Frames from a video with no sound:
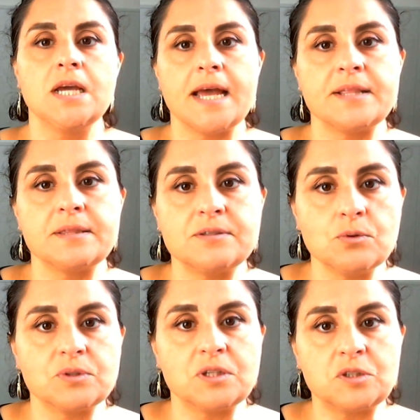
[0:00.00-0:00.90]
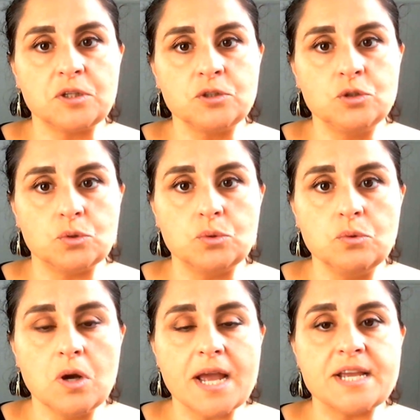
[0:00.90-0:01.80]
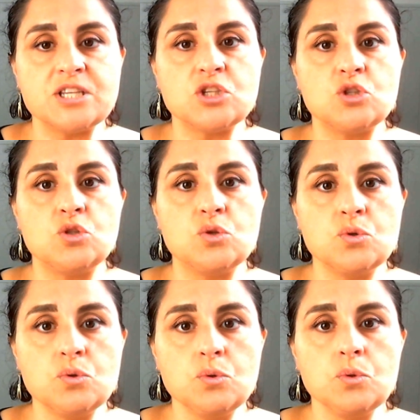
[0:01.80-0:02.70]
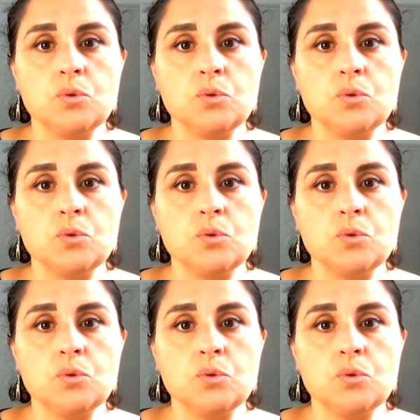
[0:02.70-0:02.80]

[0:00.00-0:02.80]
And so the third do is do